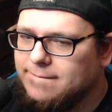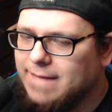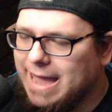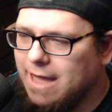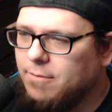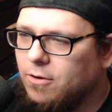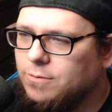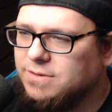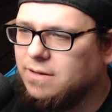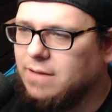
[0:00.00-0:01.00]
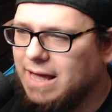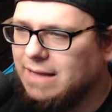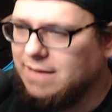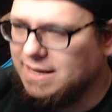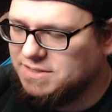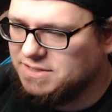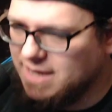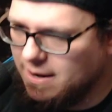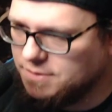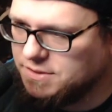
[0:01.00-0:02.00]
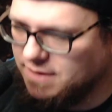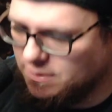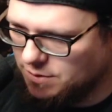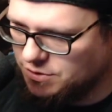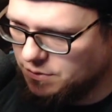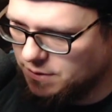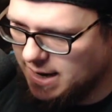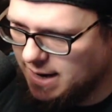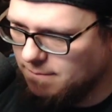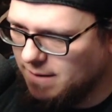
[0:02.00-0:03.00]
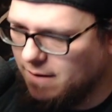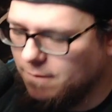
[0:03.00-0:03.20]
ammo was a lot less scarce in the original game now,